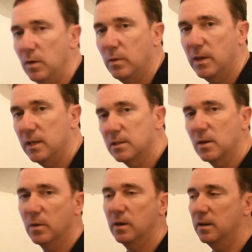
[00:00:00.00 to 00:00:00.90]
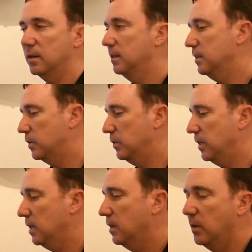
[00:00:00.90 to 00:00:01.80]
few things going on in this
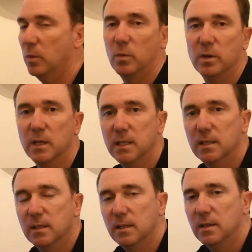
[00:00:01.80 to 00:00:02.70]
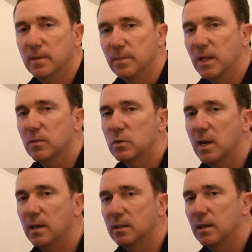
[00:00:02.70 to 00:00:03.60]
video. One, I've
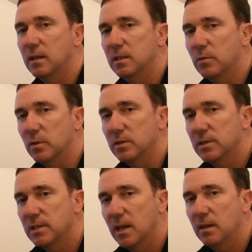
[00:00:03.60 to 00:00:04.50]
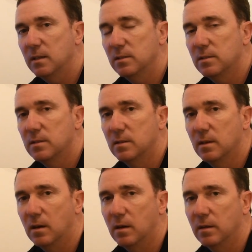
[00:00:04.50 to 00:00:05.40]
tried a lot of different settings
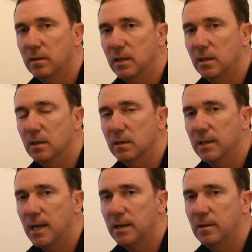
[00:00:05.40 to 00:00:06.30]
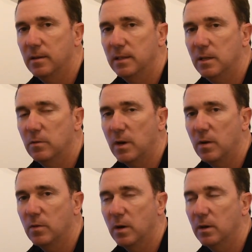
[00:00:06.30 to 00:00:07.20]
on the Nikon
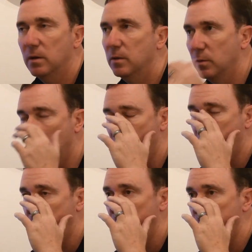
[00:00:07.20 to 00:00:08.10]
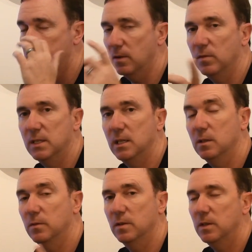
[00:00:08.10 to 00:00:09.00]
D500 with the 17
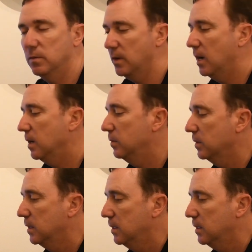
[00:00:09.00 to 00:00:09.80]
to 55